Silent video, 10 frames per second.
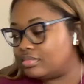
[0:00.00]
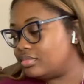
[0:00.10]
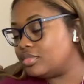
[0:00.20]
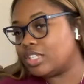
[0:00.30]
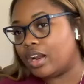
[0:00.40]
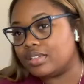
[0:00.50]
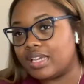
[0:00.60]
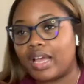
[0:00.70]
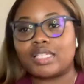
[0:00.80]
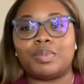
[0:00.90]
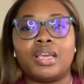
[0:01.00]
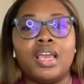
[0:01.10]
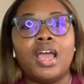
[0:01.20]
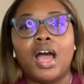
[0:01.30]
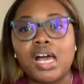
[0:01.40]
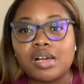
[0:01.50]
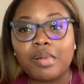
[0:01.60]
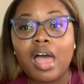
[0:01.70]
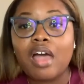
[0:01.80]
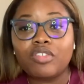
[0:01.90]
Shout out to Gatsby.
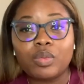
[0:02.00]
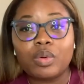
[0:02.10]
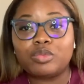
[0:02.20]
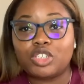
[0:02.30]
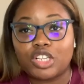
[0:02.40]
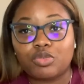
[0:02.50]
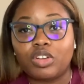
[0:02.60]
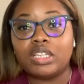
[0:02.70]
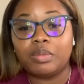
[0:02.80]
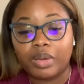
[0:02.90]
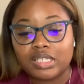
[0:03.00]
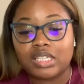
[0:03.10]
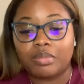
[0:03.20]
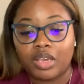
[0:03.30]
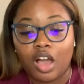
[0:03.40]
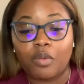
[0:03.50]
Everyone was just really pissing me off,